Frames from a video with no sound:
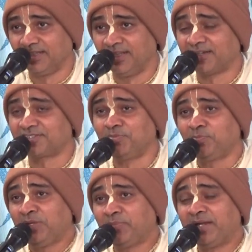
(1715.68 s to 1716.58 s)
They are
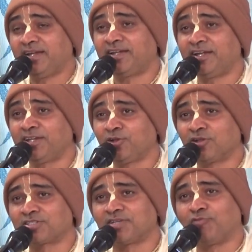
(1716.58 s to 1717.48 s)
simply meditating
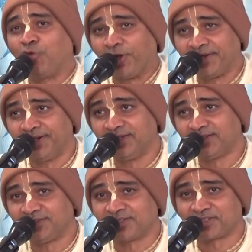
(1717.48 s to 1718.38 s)
on some
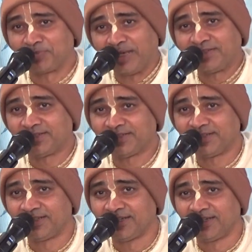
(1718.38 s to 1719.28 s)
void. Just
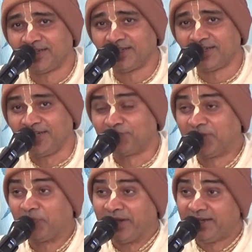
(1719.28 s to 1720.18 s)
imagine, if
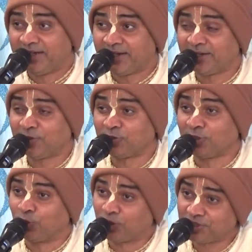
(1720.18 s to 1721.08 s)
they meditated on
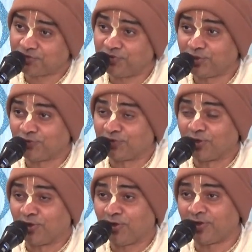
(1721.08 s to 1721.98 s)
the lotus feet of the
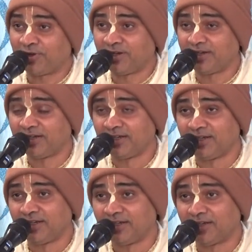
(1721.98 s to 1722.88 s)
Lord,
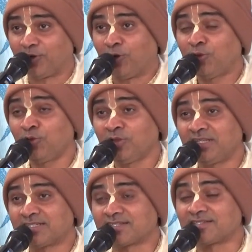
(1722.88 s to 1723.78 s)
all
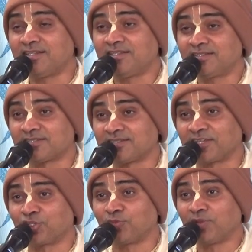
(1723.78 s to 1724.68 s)
these sins
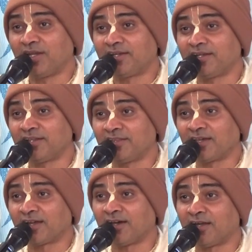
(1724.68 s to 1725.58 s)
accumulated in
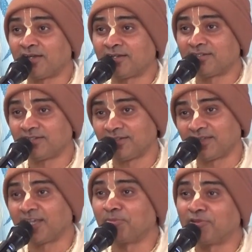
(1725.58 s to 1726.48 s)
their heart
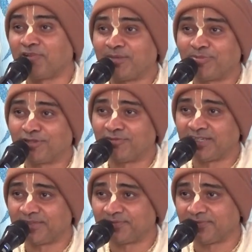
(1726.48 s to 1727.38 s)
can be wiped
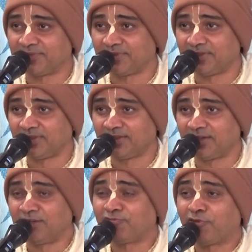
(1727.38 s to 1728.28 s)
away.
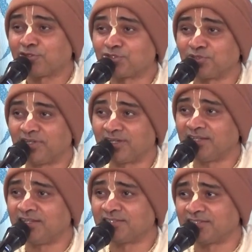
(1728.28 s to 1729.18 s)

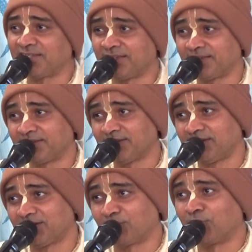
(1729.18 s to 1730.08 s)
Unfortunately, they say
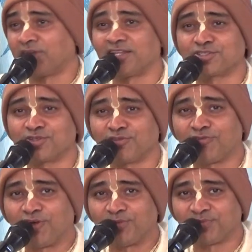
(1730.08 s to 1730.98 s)
God has no
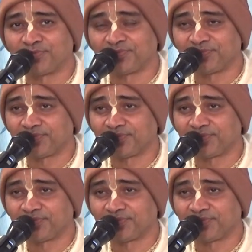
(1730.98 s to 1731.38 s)
form.